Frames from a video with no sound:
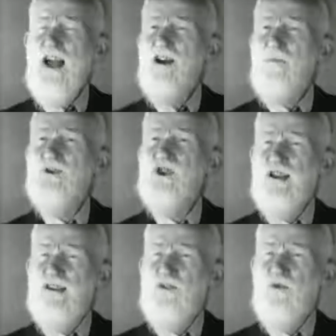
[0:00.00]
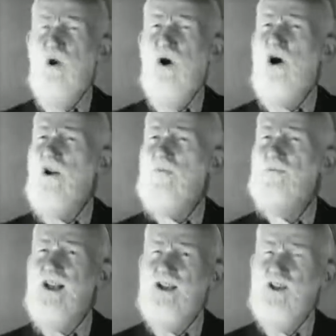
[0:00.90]
I object to all
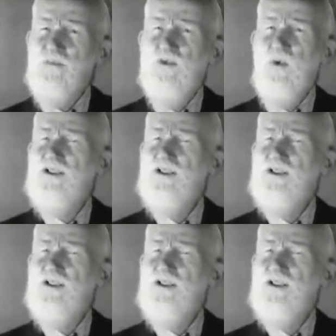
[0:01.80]
punishment